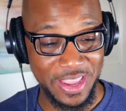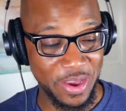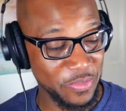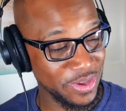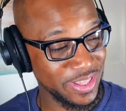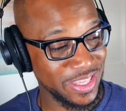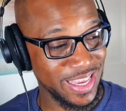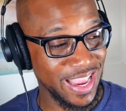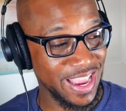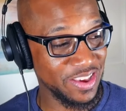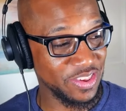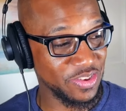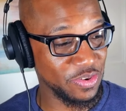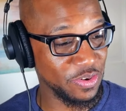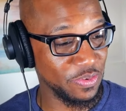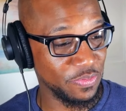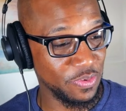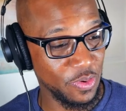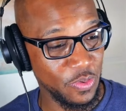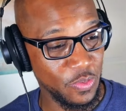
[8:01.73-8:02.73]
They wasn't
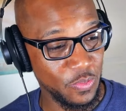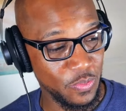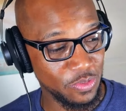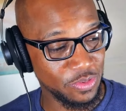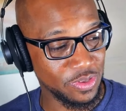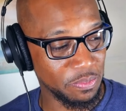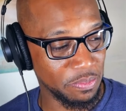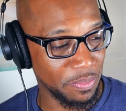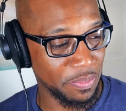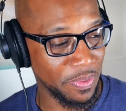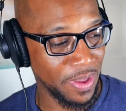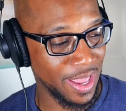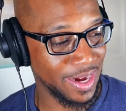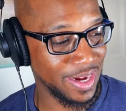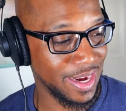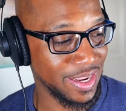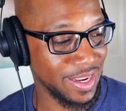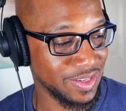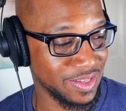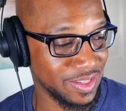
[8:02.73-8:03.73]
answering the phone, woke them up
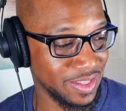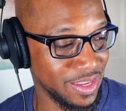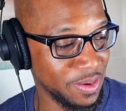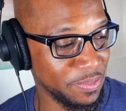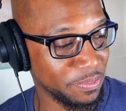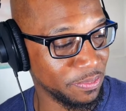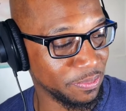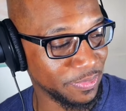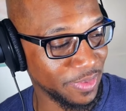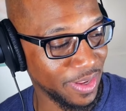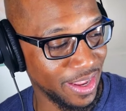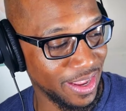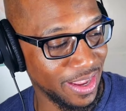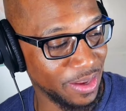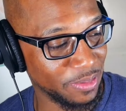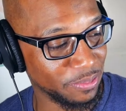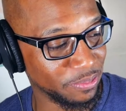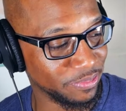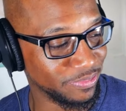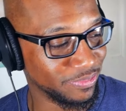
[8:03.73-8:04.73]
out of their sleep.
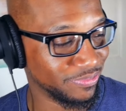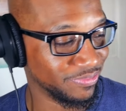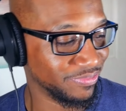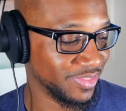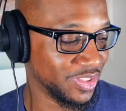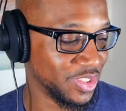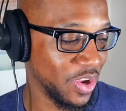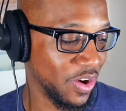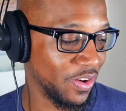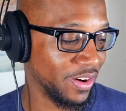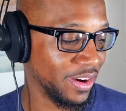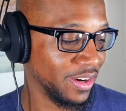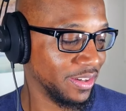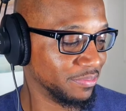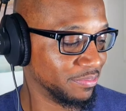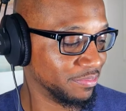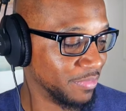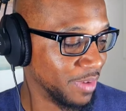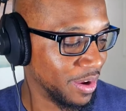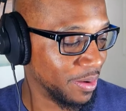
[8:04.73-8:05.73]
Um, sorry,
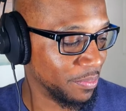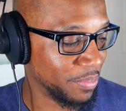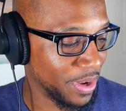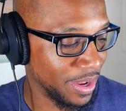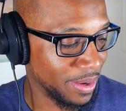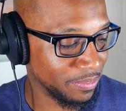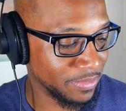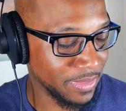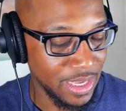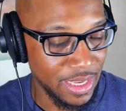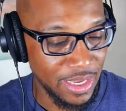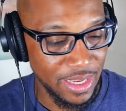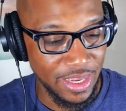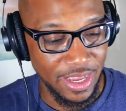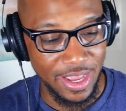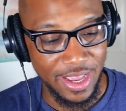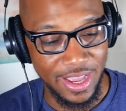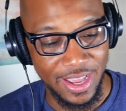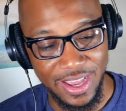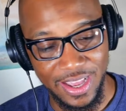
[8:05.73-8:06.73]
mom, pop
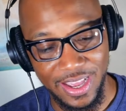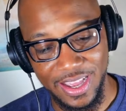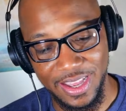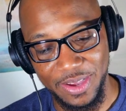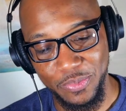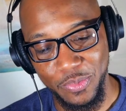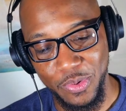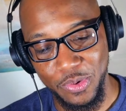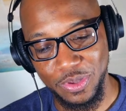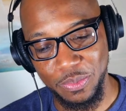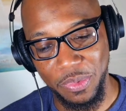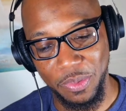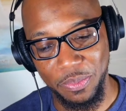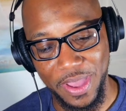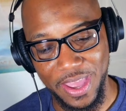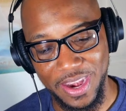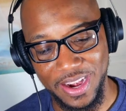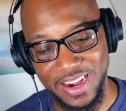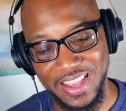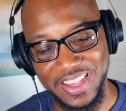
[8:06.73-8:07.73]
uh, woke them
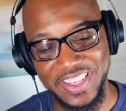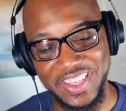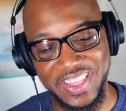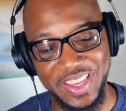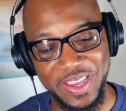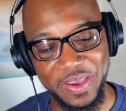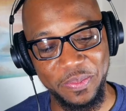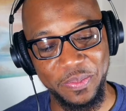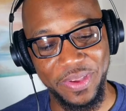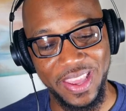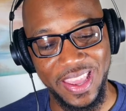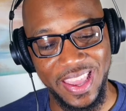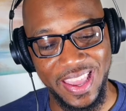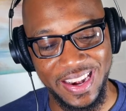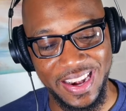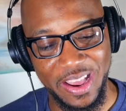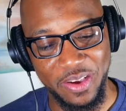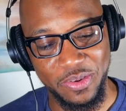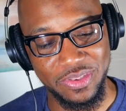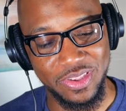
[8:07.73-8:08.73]
up out of their sleep,
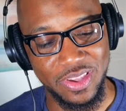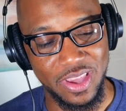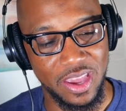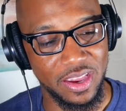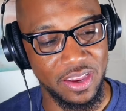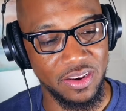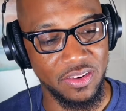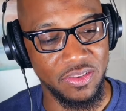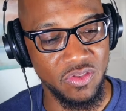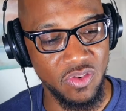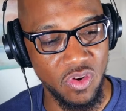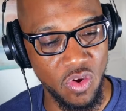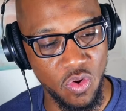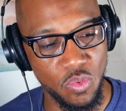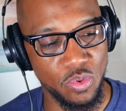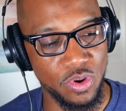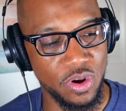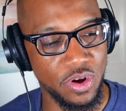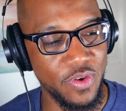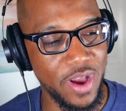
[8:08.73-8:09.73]
and they was like,
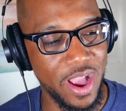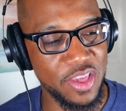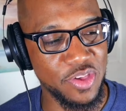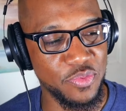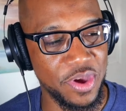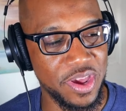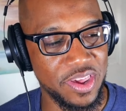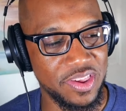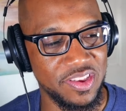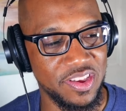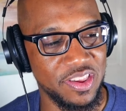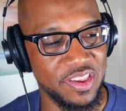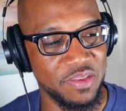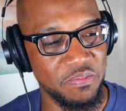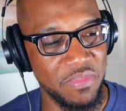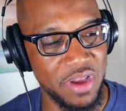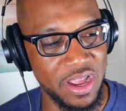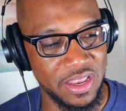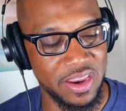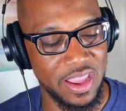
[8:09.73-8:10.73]
"No, the graduation
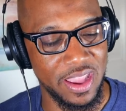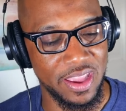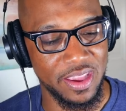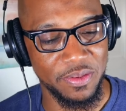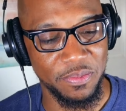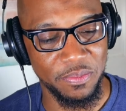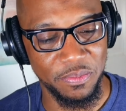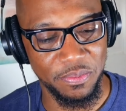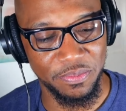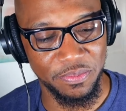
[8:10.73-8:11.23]
is Monday."